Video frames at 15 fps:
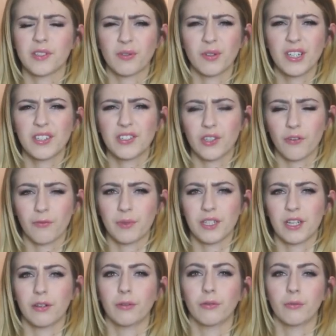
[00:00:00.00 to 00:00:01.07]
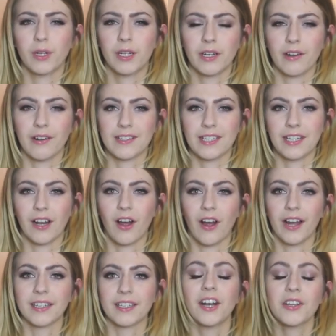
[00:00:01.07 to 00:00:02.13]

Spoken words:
It's a really soft material, really nicely lined.